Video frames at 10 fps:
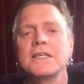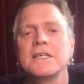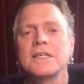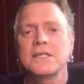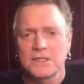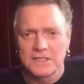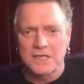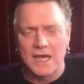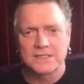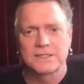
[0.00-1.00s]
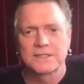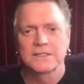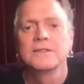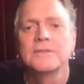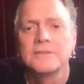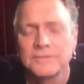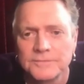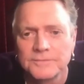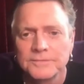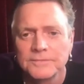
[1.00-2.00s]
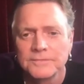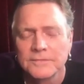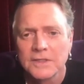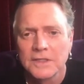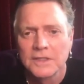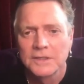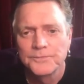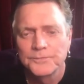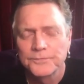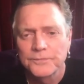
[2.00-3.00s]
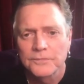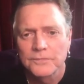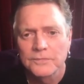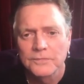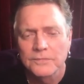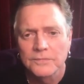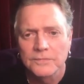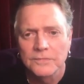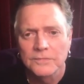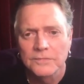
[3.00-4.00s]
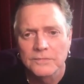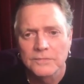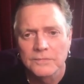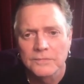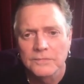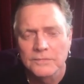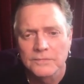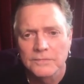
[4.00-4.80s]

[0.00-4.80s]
(not speaking)